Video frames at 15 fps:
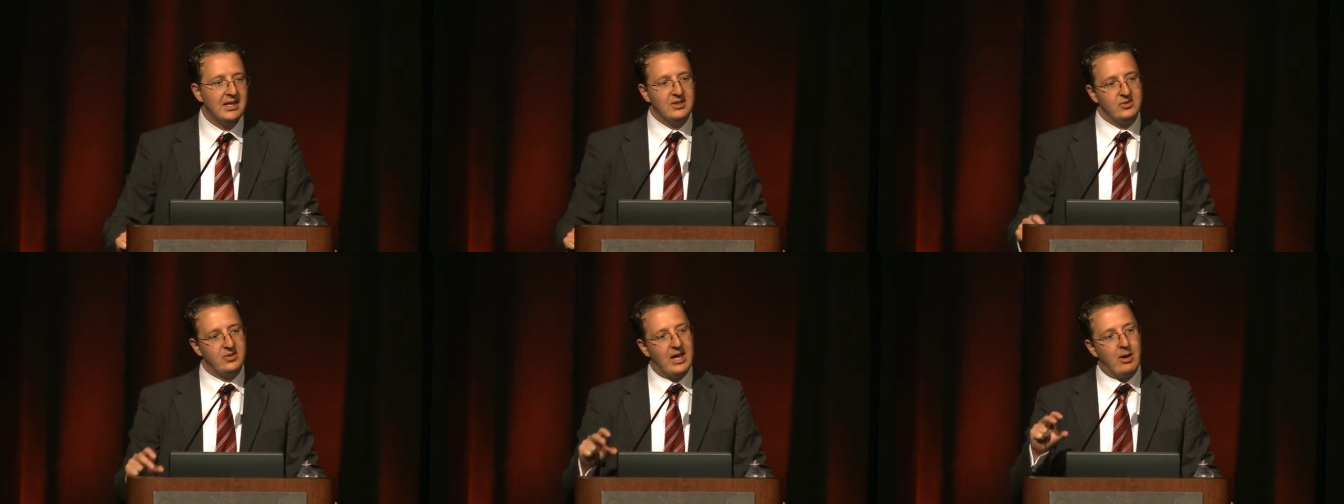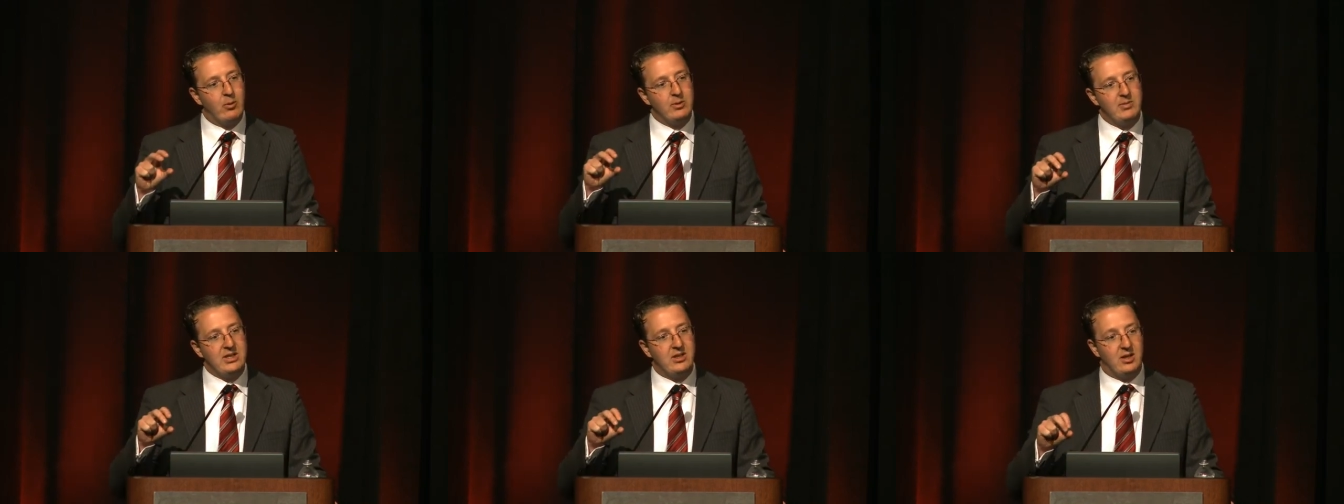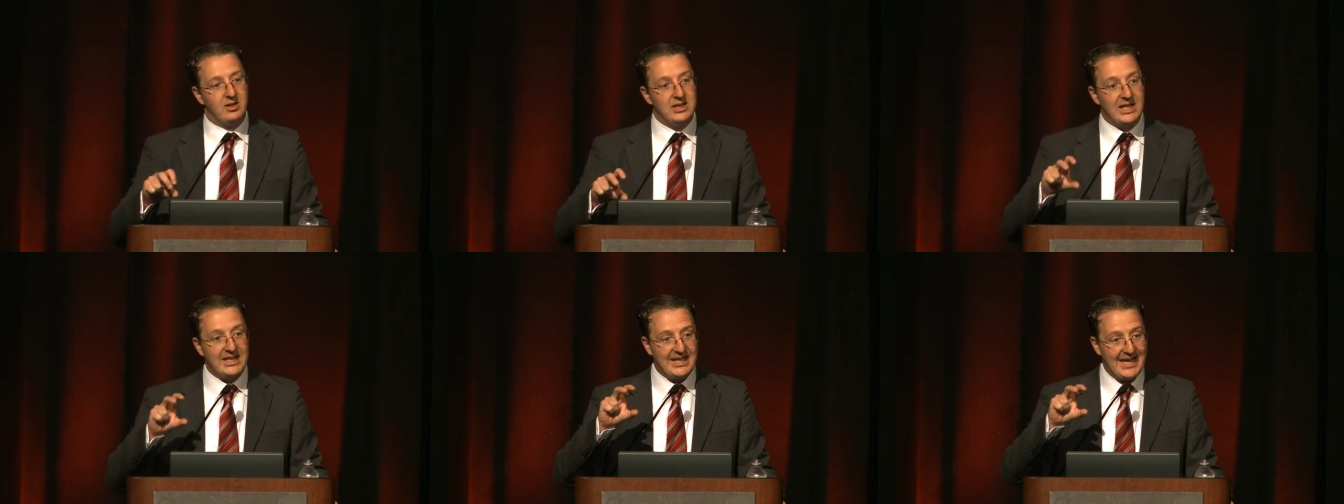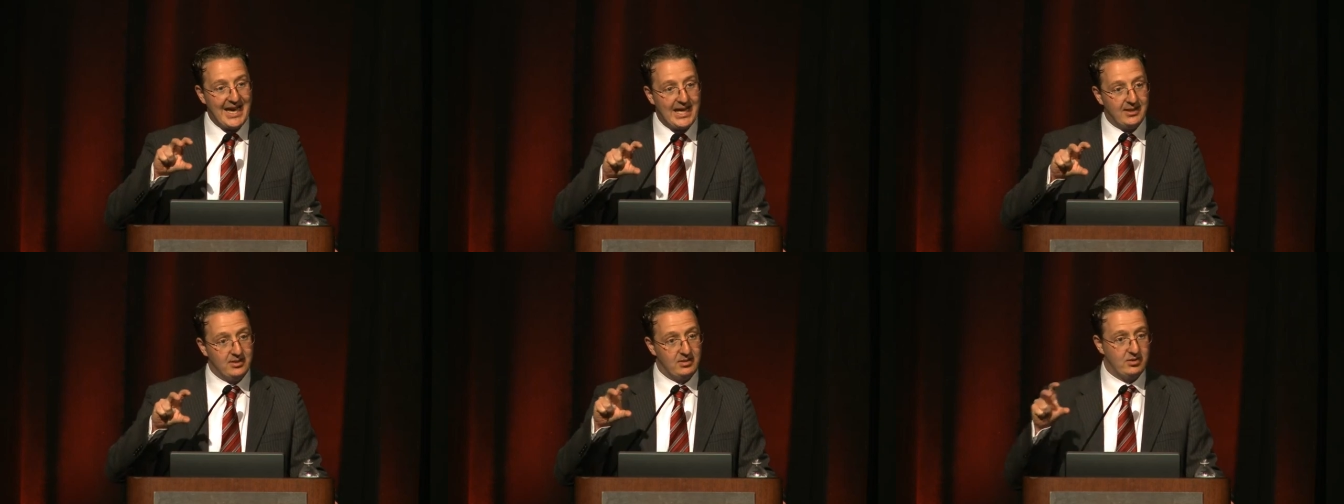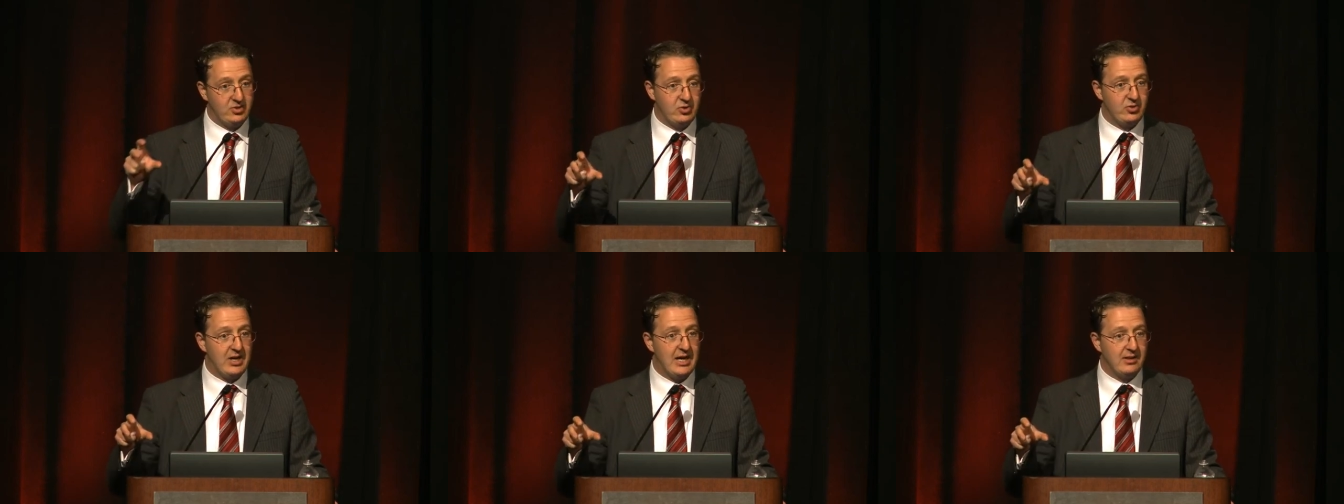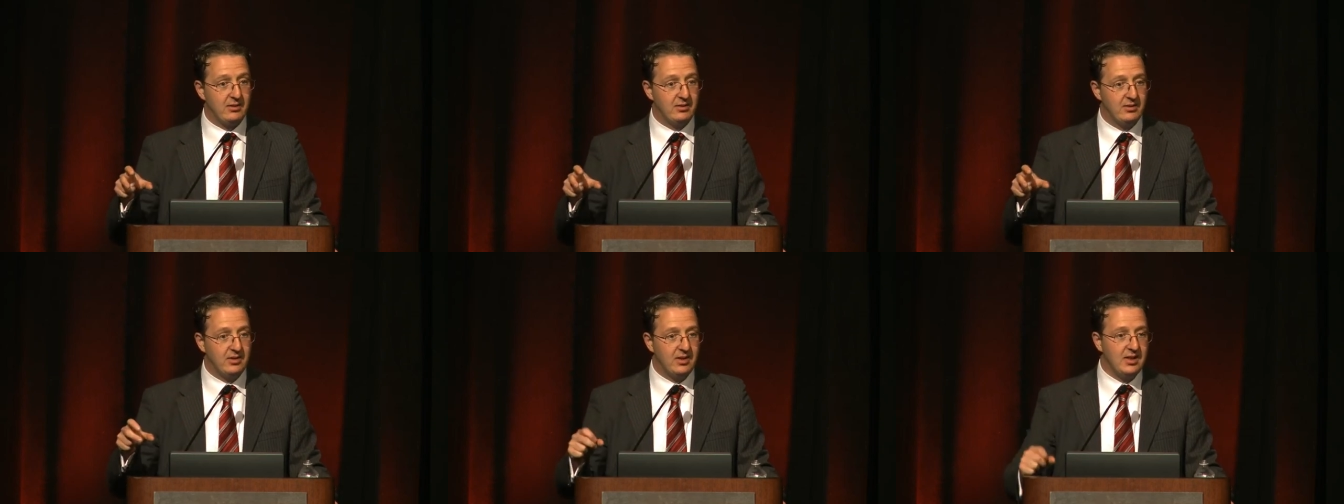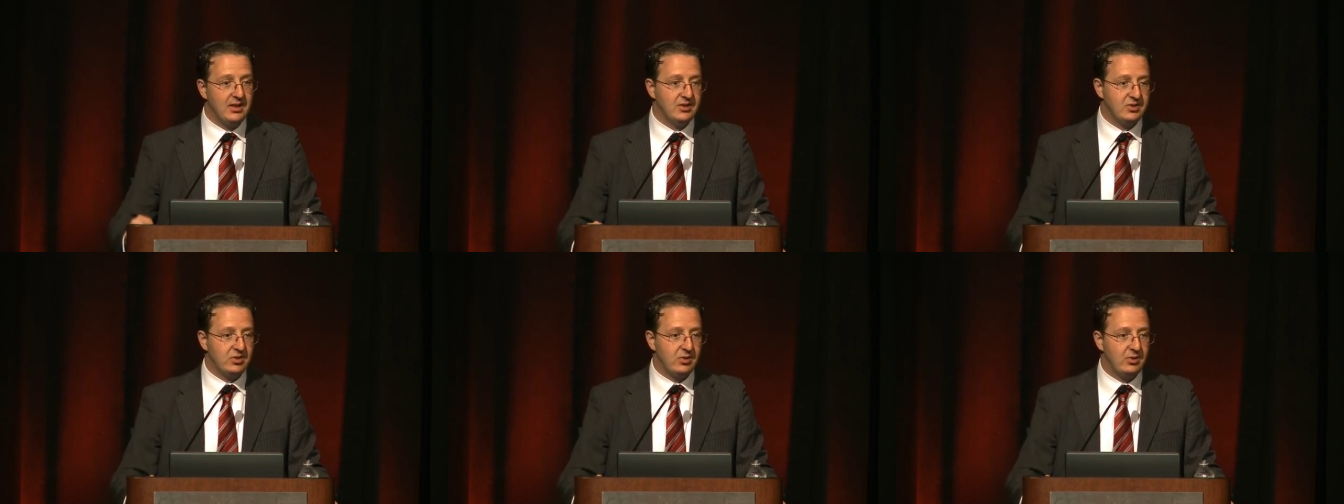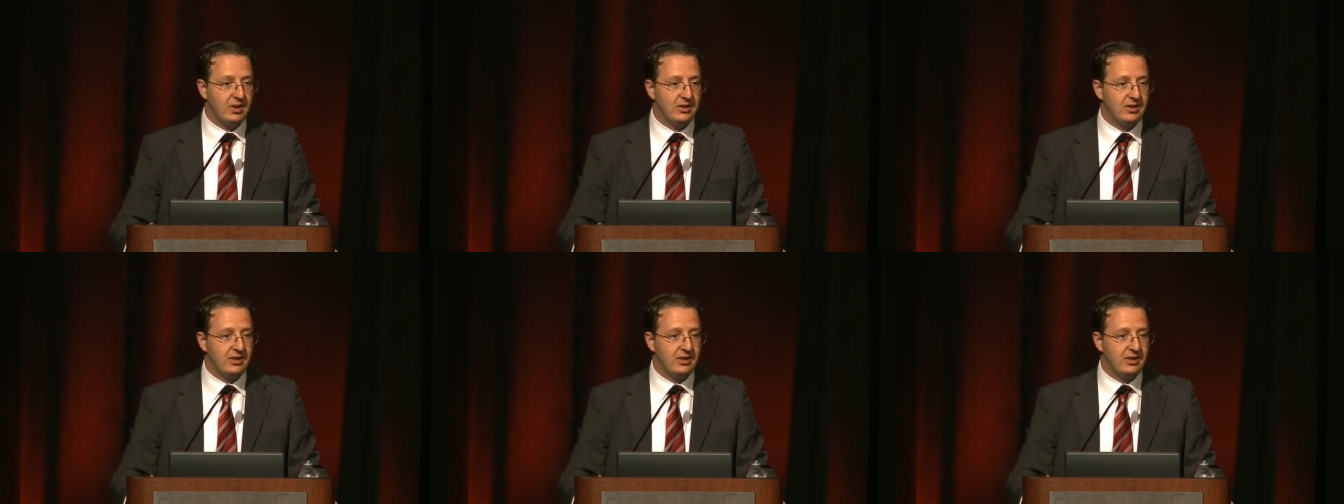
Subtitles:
So that would be called a calendar straddle. So